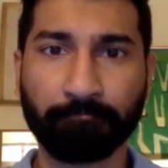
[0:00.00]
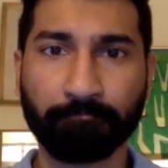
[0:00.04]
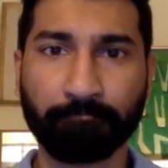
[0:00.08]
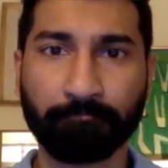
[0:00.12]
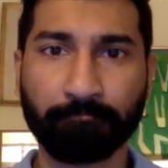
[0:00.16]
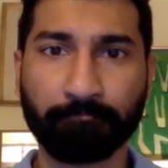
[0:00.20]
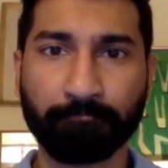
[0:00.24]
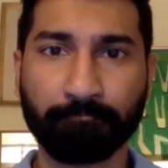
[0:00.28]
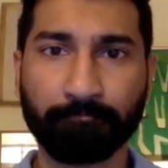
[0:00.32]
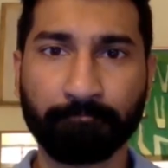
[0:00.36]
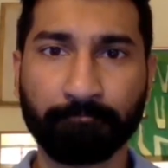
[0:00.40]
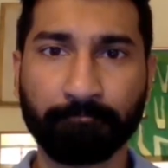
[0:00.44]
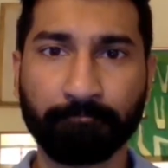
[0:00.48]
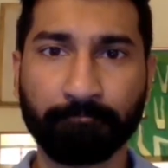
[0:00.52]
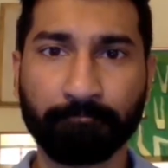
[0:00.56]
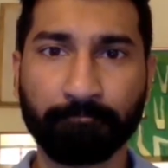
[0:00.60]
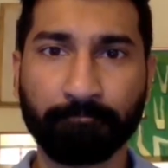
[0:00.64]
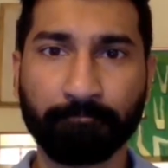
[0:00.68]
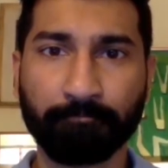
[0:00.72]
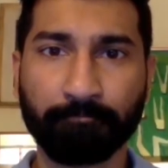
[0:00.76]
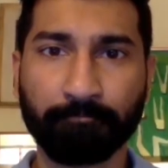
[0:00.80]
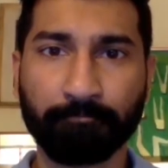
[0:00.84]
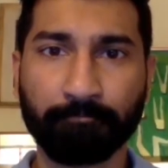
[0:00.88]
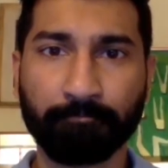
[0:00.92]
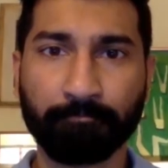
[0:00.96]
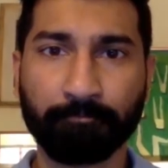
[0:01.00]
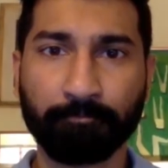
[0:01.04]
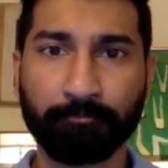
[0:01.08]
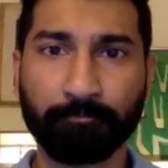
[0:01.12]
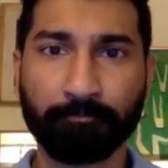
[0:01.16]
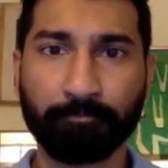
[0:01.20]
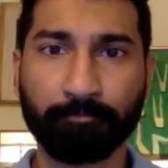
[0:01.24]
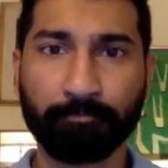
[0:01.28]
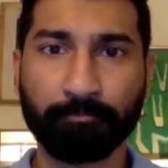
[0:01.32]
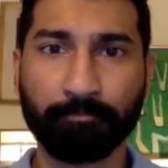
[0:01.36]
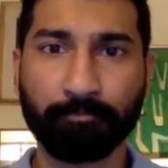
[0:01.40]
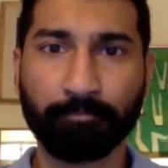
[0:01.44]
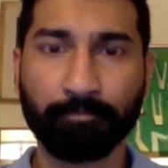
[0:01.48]

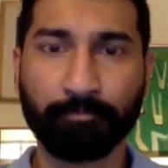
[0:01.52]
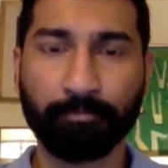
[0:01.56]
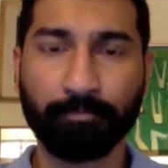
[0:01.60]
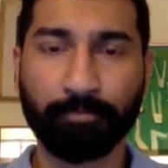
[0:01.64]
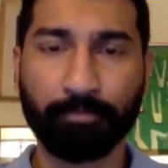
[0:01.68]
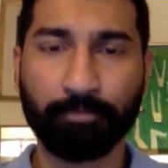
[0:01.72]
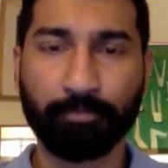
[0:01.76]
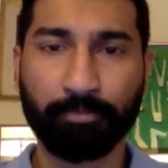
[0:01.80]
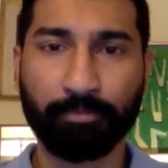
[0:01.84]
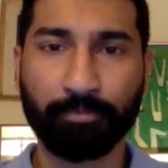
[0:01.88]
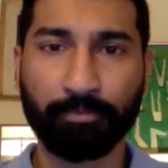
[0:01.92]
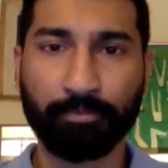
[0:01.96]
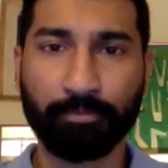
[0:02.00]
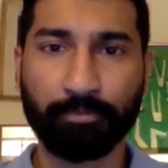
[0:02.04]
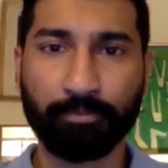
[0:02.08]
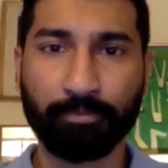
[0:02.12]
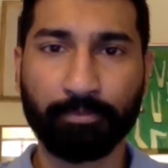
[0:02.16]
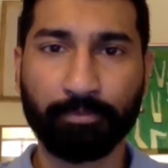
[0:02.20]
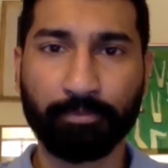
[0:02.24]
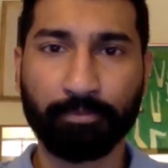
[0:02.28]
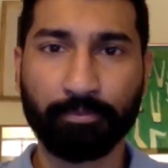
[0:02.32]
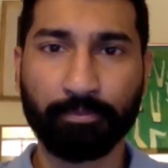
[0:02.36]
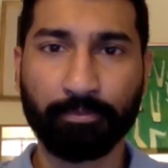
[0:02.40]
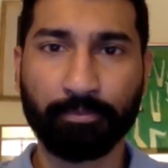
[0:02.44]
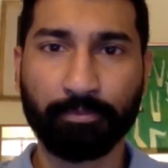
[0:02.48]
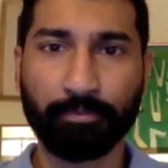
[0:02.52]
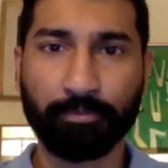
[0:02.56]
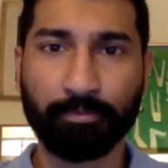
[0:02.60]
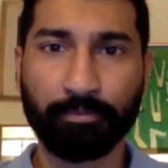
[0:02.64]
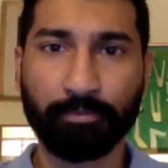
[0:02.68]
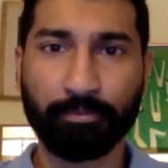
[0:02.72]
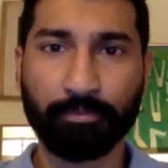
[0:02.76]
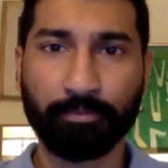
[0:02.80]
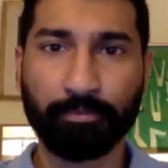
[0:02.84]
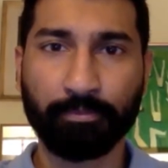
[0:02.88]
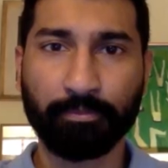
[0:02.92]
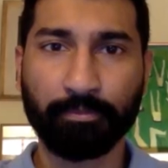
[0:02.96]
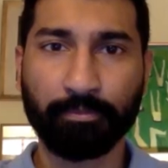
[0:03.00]

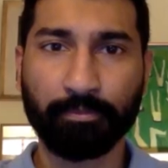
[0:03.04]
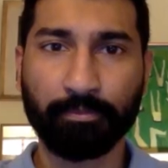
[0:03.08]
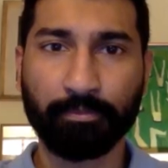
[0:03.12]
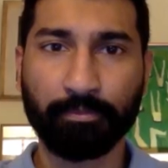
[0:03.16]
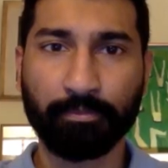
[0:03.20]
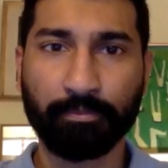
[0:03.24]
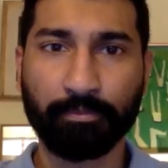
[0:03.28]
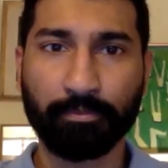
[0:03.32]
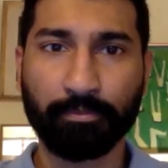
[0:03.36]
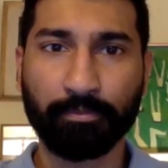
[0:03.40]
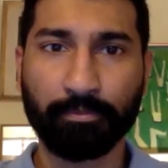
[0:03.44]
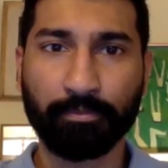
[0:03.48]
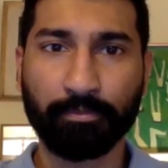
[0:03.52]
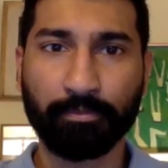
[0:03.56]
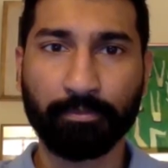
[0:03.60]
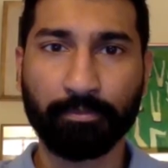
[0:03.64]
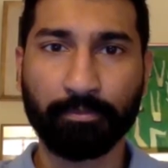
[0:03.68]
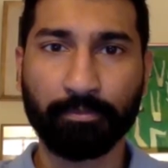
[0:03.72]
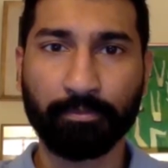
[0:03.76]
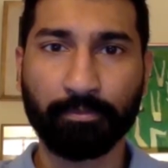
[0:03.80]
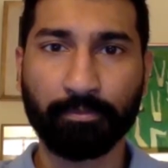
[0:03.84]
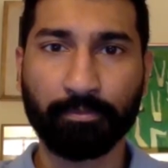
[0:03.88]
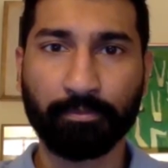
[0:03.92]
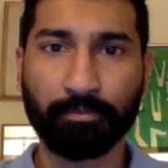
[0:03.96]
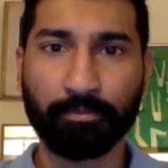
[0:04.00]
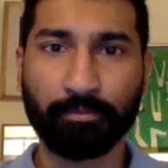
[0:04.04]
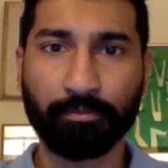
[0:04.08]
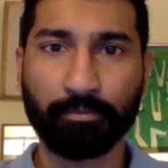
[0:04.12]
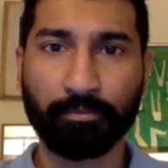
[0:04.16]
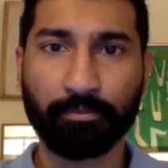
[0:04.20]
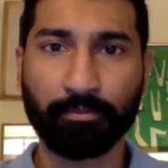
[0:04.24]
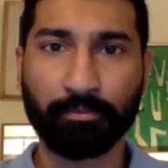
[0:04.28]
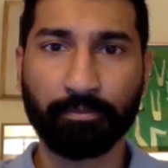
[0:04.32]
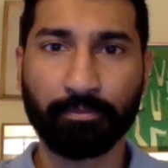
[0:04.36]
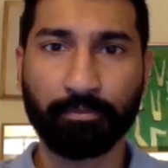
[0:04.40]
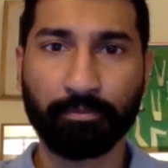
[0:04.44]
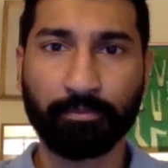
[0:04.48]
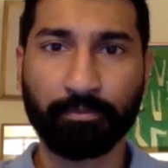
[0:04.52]

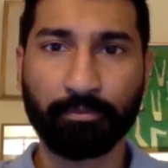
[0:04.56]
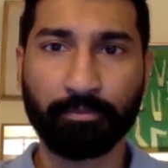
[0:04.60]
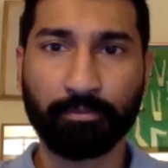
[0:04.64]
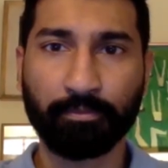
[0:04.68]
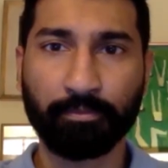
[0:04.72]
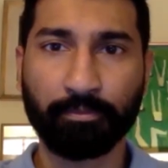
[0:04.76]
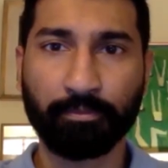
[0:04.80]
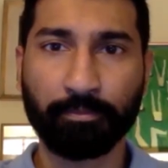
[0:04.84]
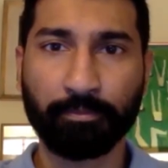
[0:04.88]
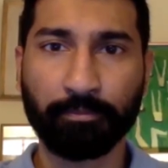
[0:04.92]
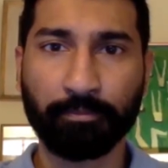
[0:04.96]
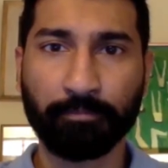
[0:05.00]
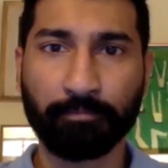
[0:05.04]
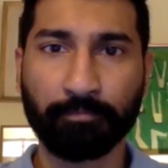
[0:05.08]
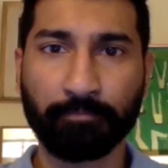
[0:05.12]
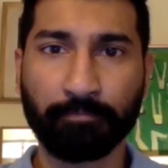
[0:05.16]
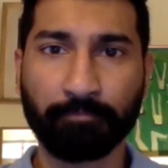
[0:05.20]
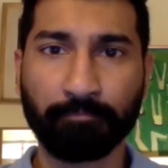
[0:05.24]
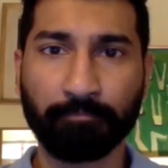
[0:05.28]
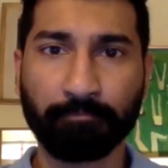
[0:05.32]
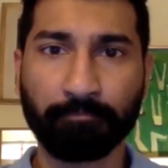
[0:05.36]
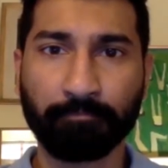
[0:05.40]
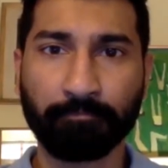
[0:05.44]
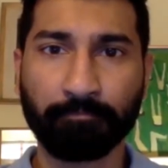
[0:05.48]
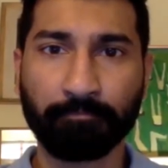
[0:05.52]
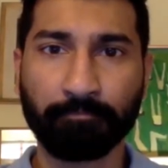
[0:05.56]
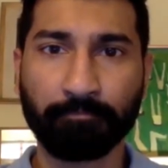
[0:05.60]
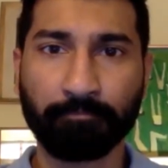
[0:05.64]
This person isn't speaking.